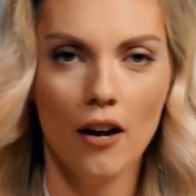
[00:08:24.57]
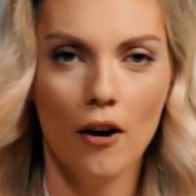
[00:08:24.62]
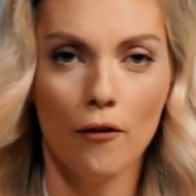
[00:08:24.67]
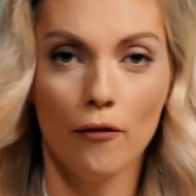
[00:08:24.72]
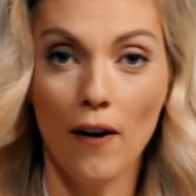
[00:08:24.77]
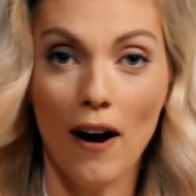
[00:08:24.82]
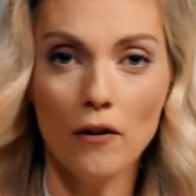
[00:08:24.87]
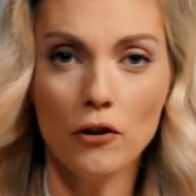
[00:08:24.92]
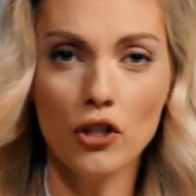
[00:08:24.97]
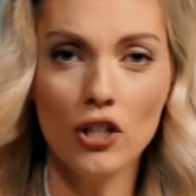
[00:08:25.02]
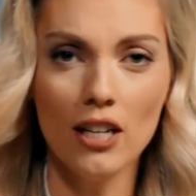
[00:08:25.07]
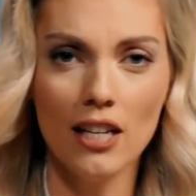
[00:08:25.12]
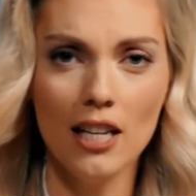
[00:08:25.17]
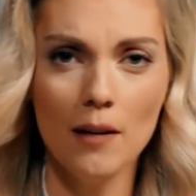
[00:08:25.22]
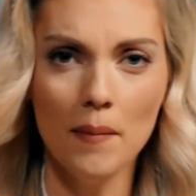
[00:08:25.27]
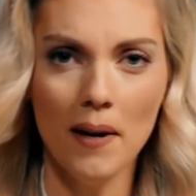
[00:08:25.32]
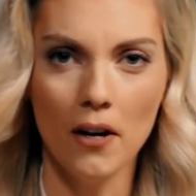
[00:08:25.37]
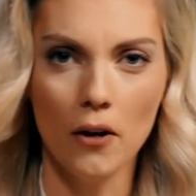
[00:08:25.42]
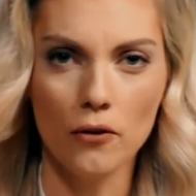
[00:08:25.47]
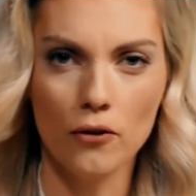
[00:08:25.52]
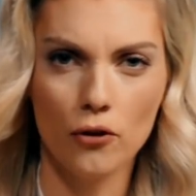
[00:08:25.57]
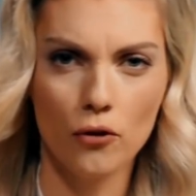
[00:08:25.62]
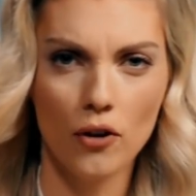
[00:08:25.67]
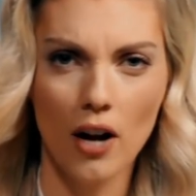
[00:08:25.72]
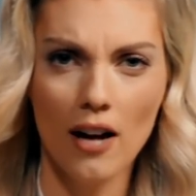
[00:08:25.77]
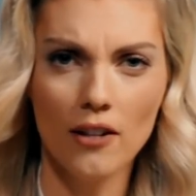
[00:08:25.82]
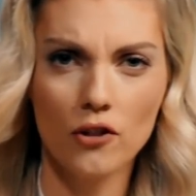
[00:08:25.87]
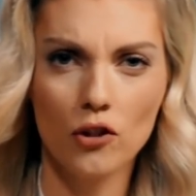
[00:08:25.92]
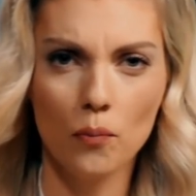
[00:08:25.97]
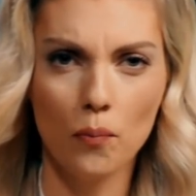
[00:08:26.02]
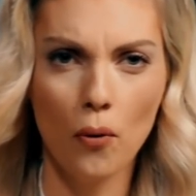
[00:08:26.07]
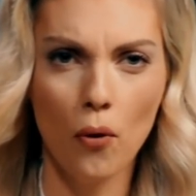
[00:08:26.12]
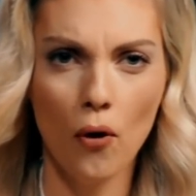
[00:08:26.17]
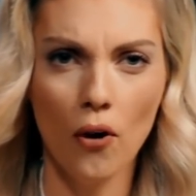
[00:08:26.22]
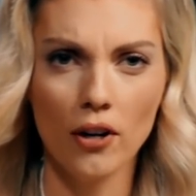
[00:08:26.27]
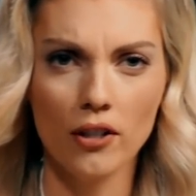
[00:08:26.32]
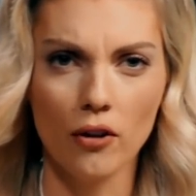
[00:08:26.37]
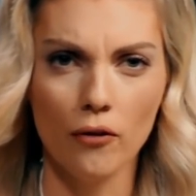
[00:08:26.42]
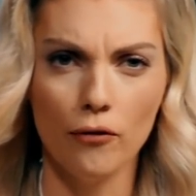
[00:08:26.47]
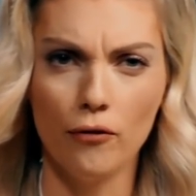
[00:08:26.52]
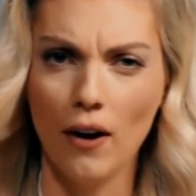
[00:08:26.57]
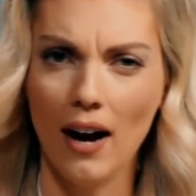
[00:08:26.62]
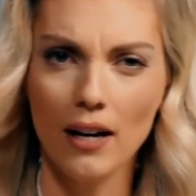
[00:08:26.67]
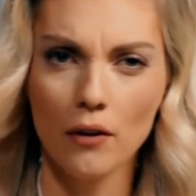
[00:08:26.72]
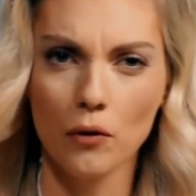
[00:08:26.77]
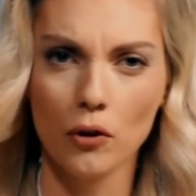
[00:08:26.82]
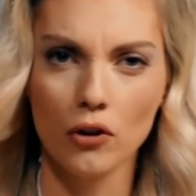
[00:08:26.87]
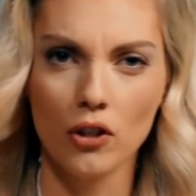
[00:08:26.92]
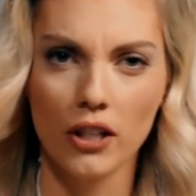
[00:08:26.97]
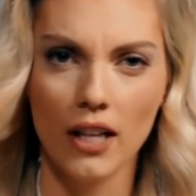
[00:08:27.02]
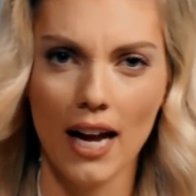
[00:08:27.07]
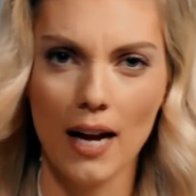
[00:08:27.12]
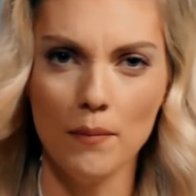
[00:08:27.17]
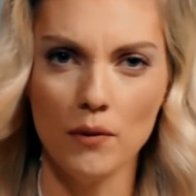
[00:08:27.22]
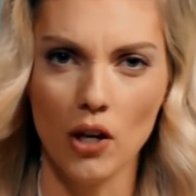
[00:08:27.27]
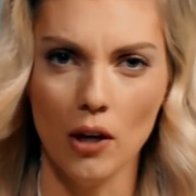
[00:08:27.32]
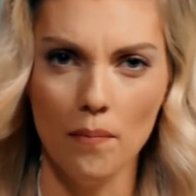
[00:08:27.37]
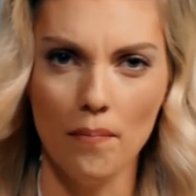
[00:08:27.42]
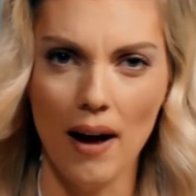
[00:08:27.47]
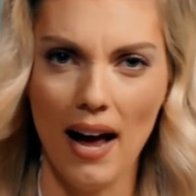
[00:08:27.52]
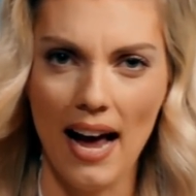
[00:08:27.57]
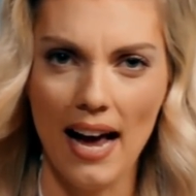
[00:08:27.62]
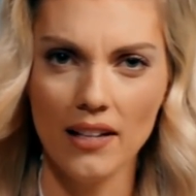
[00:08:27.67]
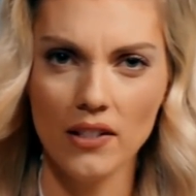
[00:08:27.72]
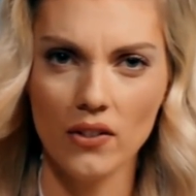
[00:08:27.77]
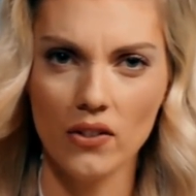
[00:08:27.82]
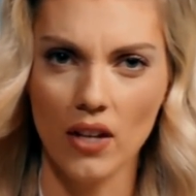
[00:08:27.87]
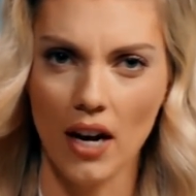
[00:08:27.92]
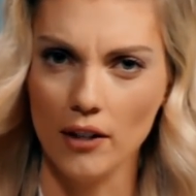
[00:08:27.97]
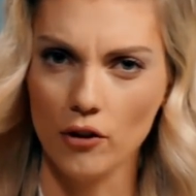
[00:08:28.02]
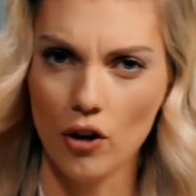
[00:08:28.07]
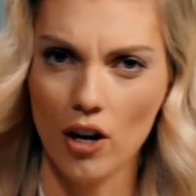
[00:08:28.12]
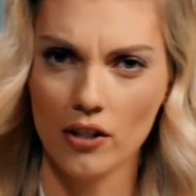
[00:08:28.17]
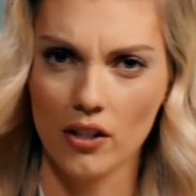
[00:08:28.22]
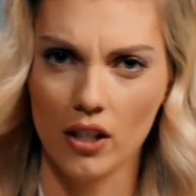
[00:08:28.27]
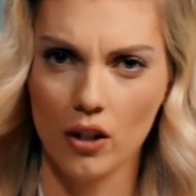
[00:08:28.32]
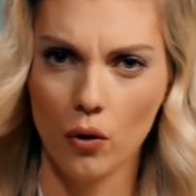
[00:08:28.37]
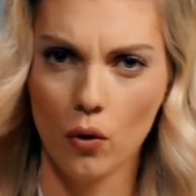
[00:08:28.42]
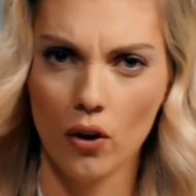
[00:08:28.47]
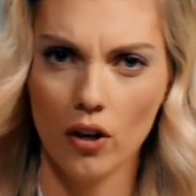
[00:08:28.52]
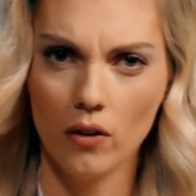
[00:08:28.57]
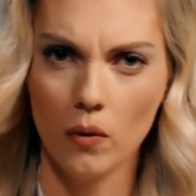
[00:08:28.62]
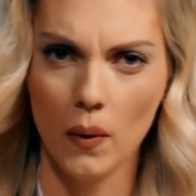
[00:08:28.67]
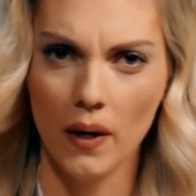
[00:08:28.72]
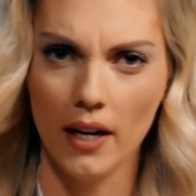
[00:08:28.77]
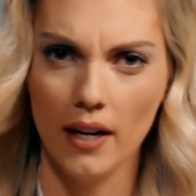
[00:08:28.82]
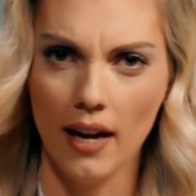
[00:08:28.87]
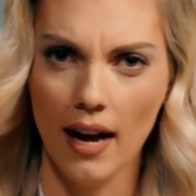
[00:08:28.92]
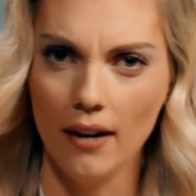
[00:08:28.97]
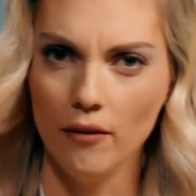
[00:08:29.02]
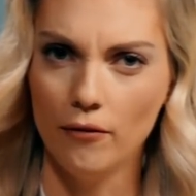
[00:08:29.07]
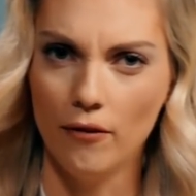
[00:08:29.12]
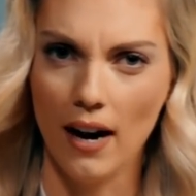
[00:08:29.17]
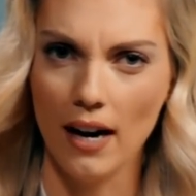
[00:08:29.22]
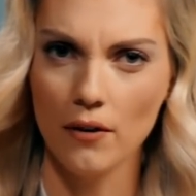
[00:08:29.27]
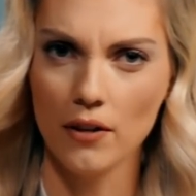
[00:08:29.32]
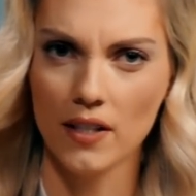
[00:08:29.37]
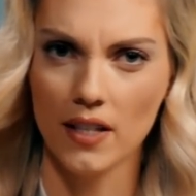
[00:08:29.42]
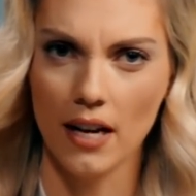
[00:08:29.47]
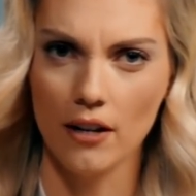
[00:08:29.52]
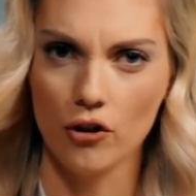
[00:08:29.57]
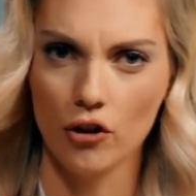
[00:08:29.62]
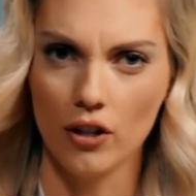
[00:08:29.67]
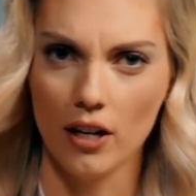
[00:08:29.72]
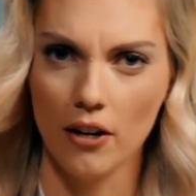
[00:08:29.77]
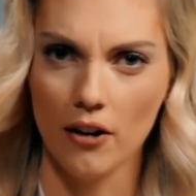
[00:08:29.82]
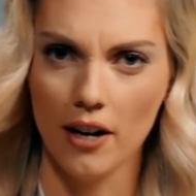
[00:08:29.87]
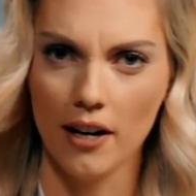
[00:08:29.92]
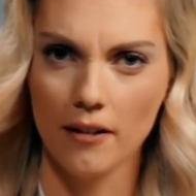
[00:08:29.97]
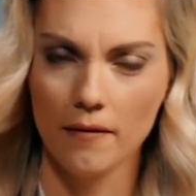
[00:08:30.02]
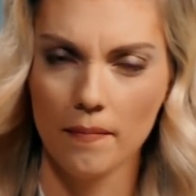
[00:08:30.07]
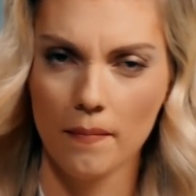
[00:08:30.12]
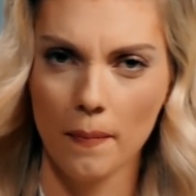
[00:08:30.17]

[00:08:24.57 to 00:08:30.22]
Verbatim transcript: Fauci emails do not support viral claims on masks, hydroxychloroquine, and virus engineering.